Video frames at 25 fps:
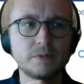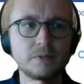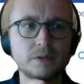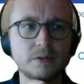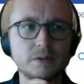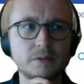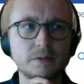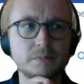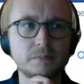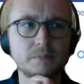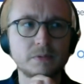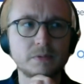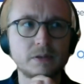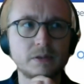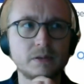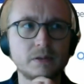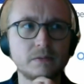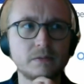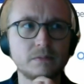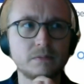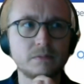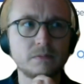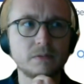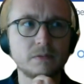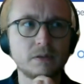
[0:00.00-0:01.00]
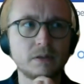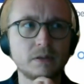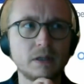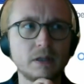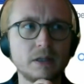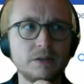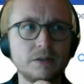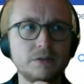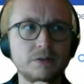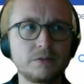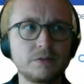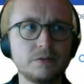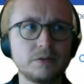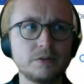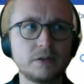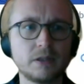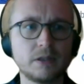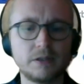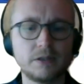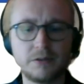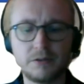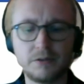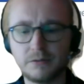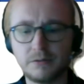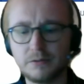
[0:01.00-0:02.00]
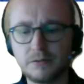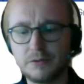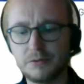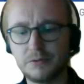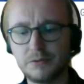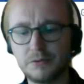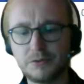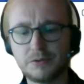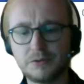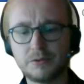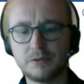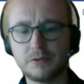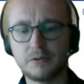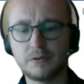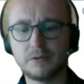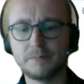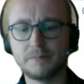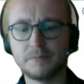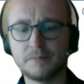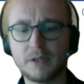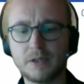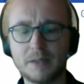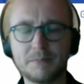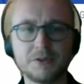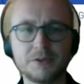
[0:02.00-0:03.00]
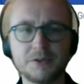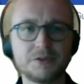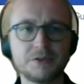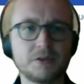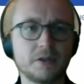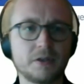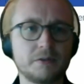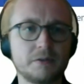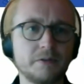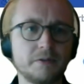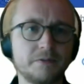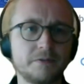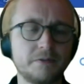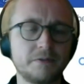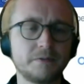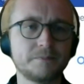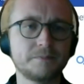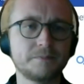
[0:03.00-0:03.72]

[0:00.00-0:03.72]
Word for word: um, can you can you use Gamma Star with?